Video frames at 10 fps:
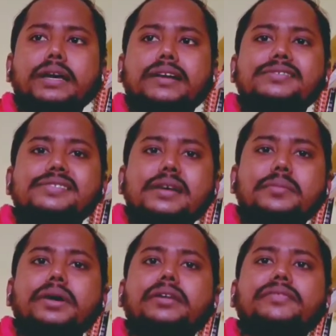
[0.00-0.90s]
extra
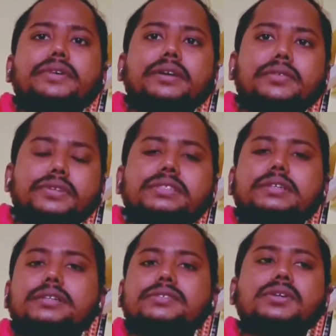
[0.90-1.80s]
benefit
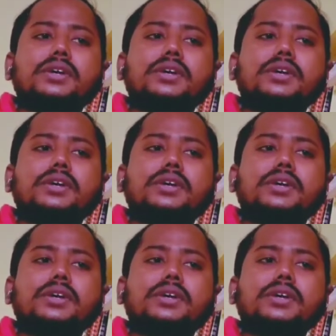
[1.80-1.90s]
features